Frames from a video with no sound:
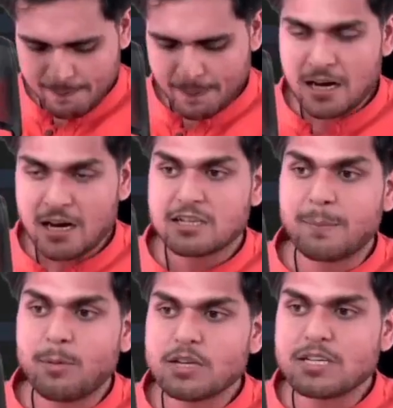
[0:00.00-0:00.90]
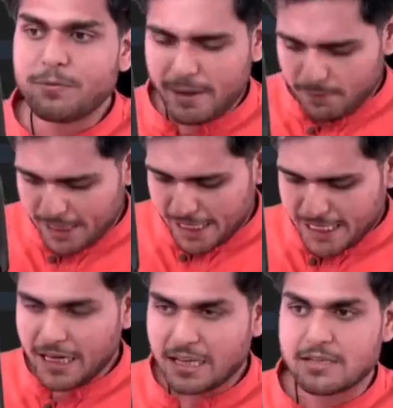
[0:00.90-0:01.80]
suppose if I am
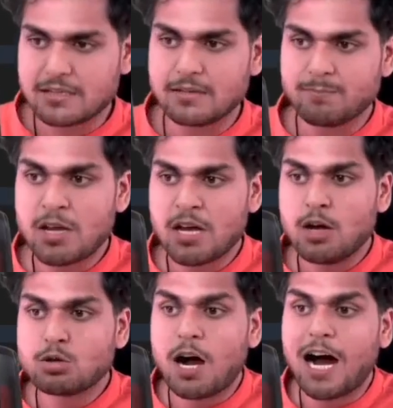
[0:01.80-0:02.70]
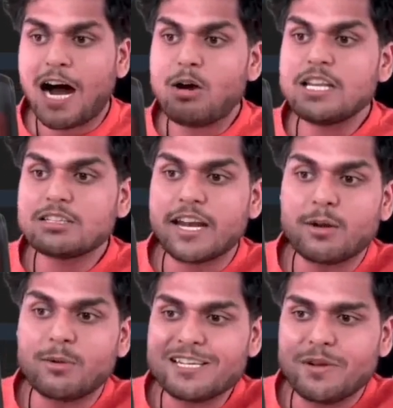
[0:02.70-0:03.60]
writing this, so how this
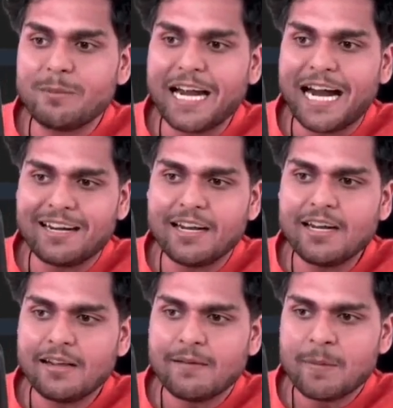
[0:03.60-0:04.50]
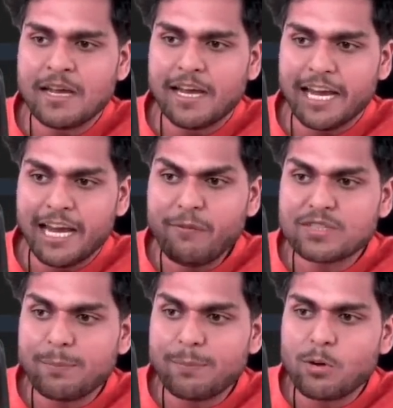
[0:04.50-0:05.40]
request will be handled? If
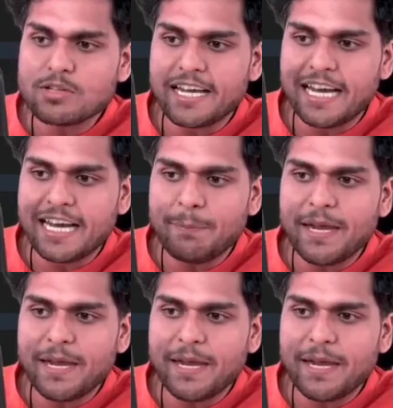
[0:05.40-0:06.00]
suppose the API